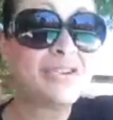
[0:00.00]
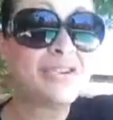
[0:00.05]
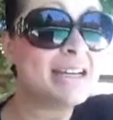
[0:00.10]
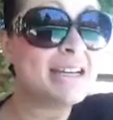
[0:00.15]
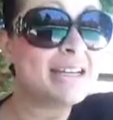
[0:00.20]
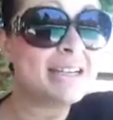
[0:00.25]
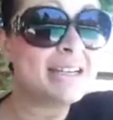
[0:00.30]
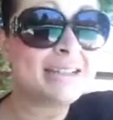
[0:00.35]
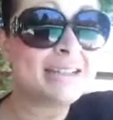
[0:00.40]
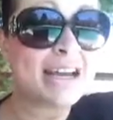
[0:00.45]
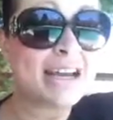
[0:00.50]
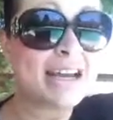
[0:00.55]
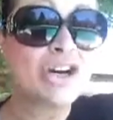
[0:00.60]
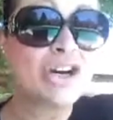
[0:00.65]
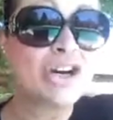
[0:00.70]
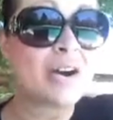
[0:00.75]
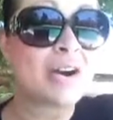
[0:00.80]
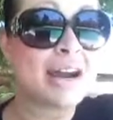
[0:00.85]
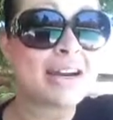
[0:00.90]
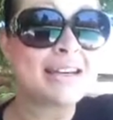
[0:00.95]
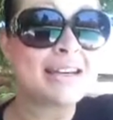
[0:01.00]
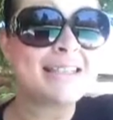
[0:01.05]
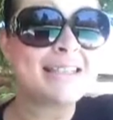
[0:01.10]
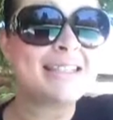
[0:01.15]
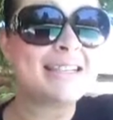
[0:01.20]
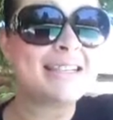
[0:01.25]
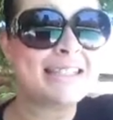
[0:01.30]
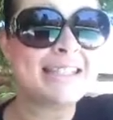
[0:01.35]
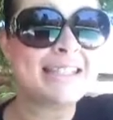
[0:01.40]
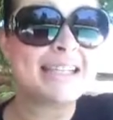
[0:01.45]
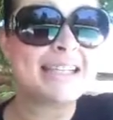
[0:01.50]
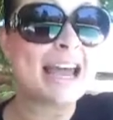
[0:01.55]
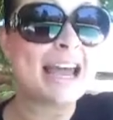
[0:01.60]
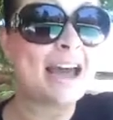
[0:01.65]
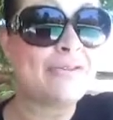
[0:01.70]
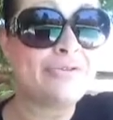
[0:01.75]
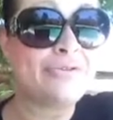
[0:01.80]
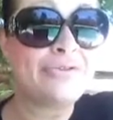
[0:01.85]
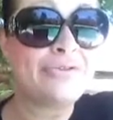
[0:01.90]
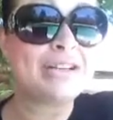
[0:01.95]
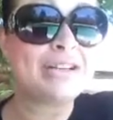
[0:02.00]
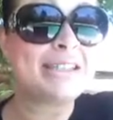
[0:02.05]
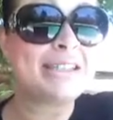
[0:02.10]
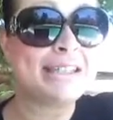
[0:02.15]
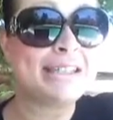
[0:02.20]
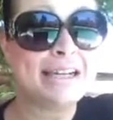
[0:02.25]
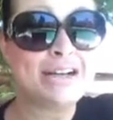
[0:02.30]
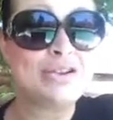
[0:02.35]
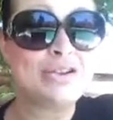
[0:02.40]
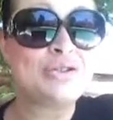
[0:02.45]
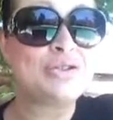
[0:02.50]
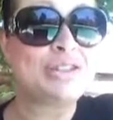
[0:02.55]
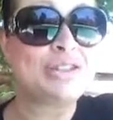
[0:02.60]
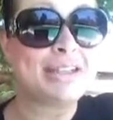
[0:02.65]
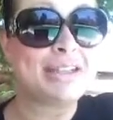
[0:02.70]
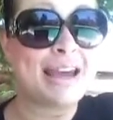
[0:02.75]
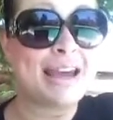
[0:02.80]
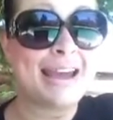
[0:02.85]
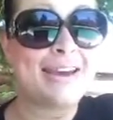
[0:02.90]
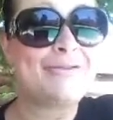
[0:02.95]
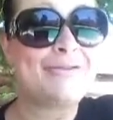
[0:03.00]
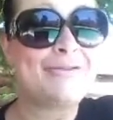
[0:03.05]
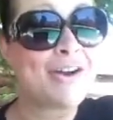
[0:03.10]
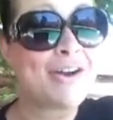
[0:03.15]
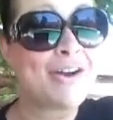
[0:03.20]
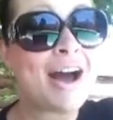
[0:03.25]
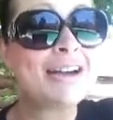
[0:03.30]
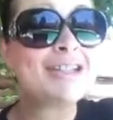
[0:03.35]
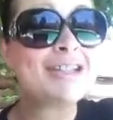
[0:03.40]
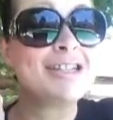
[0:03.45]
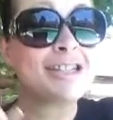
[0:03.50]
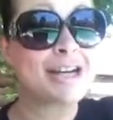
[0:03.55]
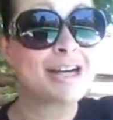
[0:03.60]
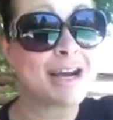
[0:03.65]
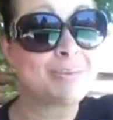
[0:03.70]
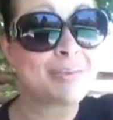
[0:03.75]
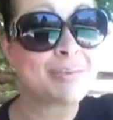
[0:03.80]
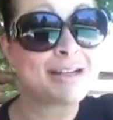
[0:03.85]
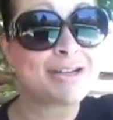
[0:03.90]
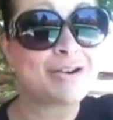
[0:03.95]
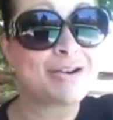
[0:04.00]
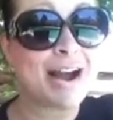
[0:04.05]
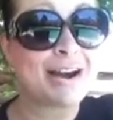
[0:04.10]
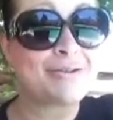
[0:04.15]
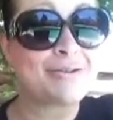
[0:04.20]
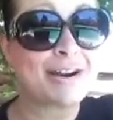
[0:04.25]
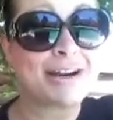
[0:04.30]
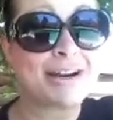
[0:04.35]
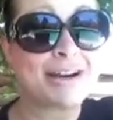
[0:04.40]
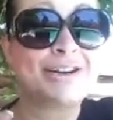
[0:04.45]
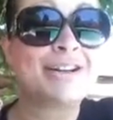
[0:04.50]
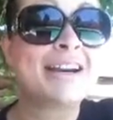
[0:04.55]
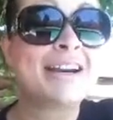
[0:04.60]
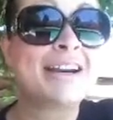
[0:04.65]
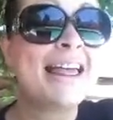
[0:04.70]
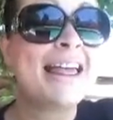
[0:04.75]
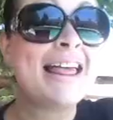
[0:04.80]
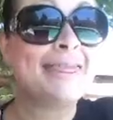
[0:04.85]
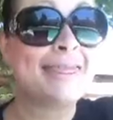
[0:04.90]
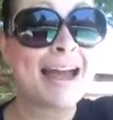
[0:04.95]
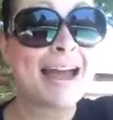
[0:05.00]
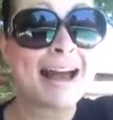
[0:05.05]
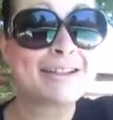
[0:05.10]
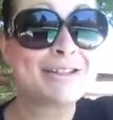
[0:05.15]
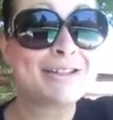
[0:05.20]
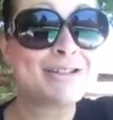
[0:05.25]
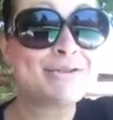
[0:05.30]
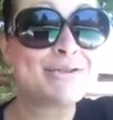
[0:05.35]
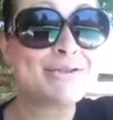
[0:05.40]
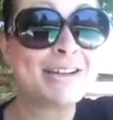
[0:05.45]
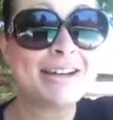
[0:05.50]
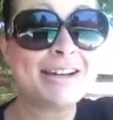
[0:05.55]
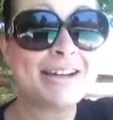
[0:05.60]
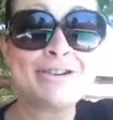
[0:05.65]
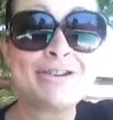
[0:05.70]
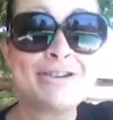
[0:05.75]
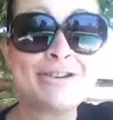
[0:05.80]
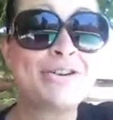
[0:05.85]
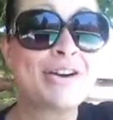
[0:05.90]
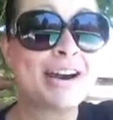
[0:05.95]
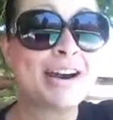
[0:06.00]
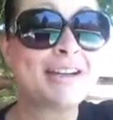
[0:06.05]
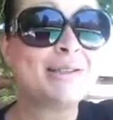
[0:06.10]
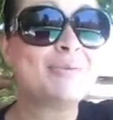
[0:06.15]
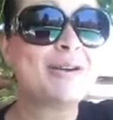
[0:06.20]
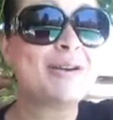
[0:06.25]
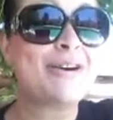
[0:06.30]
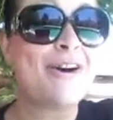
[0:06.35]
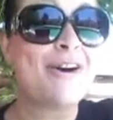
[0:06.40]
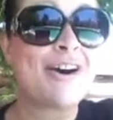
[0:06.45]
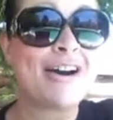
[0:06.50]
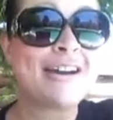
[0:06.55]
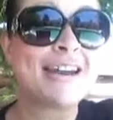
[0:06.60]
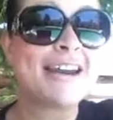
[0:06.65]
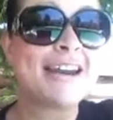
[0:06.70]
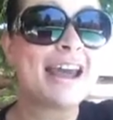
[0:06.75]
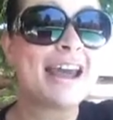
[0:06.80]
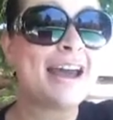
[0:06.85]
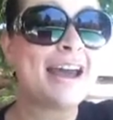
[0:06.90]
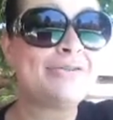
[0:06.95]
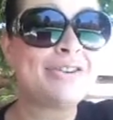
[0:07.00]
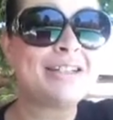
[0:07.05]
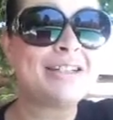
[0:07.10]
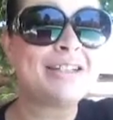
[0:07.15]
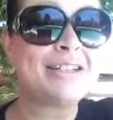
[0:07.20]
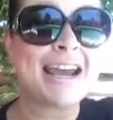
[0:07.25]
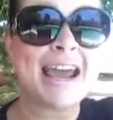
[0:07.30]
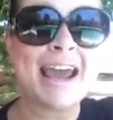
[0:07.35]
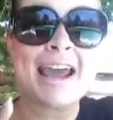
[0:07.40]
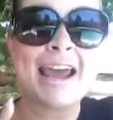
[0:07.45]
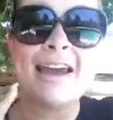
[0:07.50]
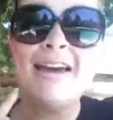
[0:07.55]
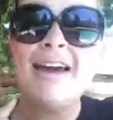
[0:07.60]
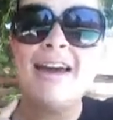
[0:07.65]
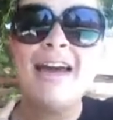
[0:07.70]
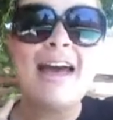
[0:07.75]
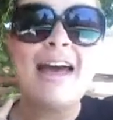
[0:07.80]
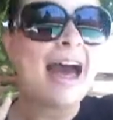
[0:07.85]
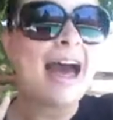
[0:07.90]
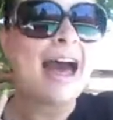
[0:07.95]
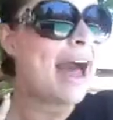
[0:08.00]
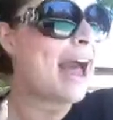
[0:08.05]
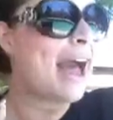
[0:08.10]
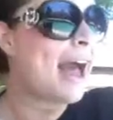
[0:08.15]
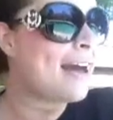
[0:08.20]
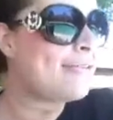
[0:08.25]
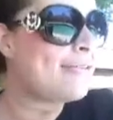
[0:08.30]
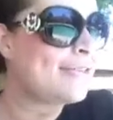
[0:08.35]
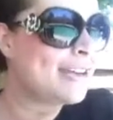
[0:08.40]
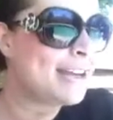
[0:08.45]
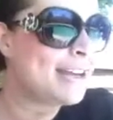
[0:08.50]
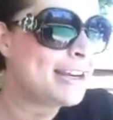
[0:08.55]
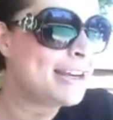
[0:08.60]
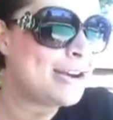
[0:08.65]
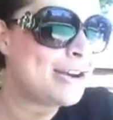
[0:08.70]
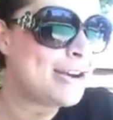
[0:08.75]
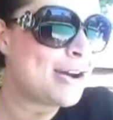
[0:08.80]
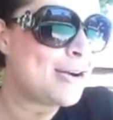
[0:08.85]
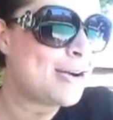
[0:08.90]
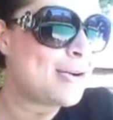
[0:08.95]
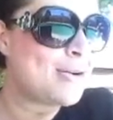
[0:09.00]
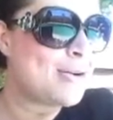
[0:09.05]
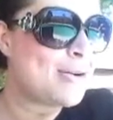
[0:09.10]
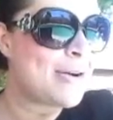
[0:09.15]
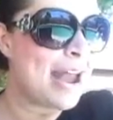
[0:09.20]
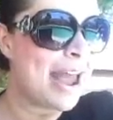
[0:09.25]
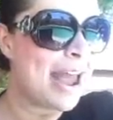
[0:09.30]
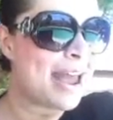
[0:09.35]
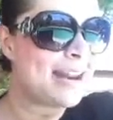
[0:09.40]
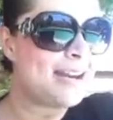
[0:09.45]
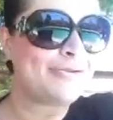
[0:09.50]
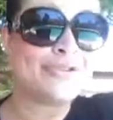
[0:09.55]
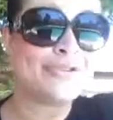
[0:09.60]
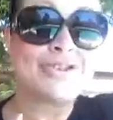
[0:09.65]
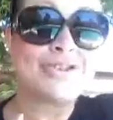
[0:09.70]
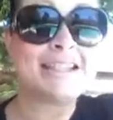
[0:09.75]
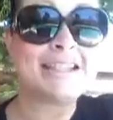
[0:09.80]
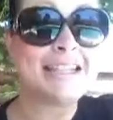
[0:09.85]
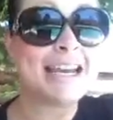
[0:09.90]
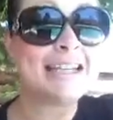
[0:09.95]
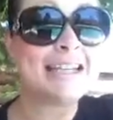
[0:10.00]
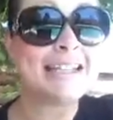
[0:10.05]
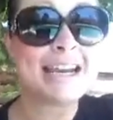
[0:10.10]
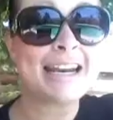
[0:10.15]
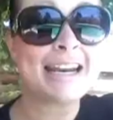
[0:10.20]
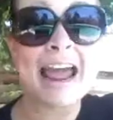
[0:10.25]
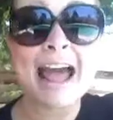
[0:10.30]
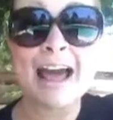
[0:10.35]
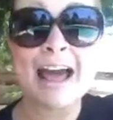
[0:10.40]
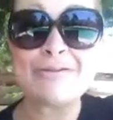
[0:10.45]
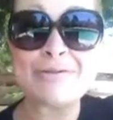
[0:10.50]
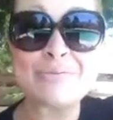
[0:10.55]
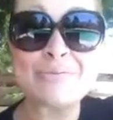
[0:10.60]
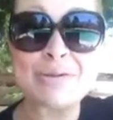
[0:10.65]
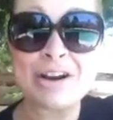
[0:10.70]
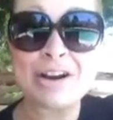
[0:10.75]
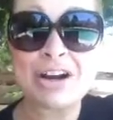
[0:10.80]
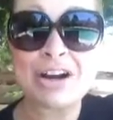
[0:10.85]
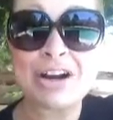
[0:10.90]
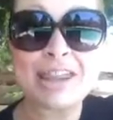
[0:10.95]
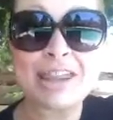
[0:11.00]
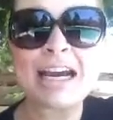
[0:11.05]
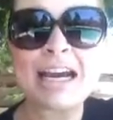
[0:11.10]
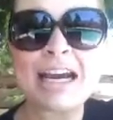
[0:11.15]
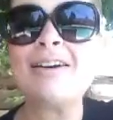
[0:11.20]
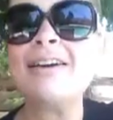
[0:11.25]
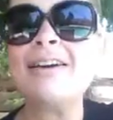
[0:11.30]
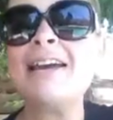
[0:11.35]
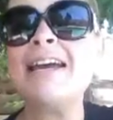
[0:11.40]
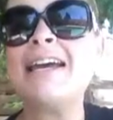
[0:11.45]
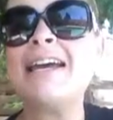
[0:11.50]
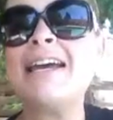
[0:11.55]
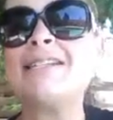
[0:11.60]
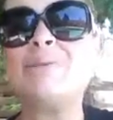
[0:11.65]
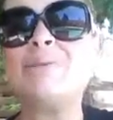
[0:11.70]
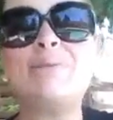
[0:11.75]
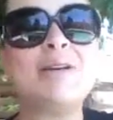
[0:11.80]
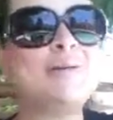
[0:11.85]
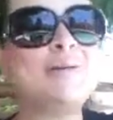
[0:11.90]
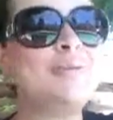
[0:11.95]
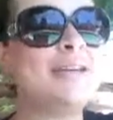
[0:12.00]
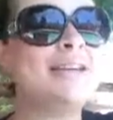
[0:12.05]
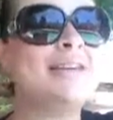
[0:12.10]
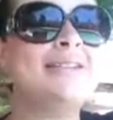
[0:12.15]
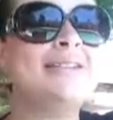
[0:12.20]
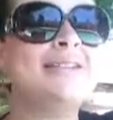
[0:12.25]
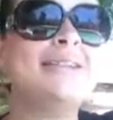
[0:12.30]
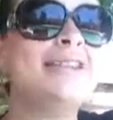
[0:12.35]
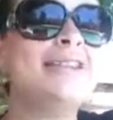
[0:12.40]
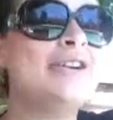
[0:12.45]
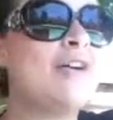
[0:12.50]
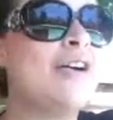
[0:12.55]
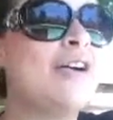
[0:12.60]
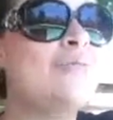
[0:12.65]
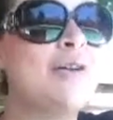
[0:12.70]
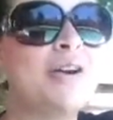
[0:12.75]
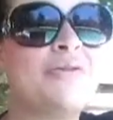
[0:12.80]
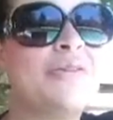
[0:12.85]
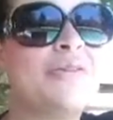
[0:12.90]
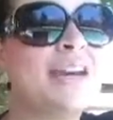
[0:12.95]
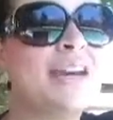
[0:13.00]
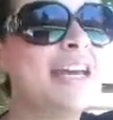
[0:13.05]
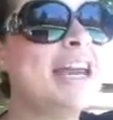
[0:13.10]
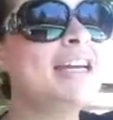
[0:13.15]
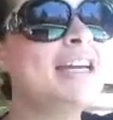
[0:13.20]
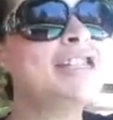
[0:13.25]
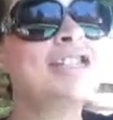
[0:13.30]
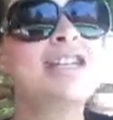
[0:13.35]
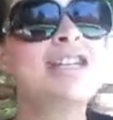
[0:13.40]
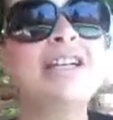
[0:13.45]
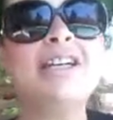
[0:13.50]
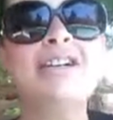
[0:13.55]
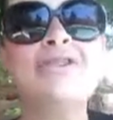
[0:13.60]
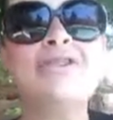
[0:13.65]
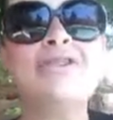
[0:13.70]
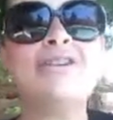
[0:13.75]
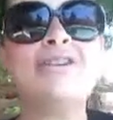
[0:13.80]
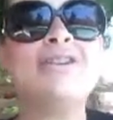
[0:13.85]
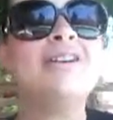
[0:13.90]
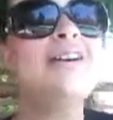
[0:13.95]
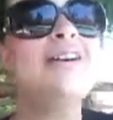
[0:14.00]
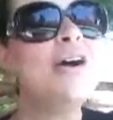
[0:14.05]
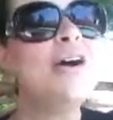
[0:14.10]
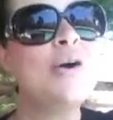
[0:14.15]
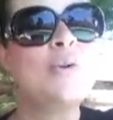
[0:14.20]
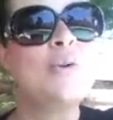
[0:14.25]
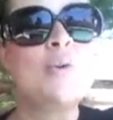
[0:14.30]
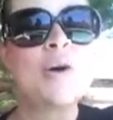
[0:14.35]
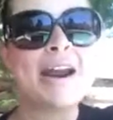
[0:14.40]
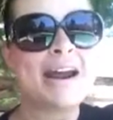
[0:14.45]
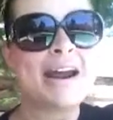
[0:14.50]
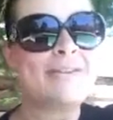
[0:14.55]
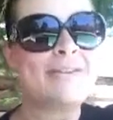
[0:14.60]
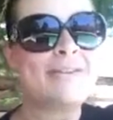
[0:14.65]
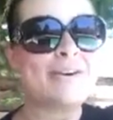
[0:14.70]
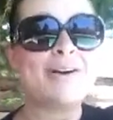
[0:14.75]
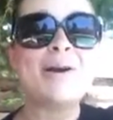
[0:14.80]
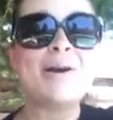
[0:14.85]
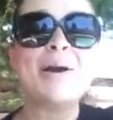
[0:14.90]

it is, Greta does it every single day. If not, check my track record. Last 2 years, Greta's been on it every day. Haven't, and for the days that I haven't been on there, it has been because, I've been on vacation or whatever.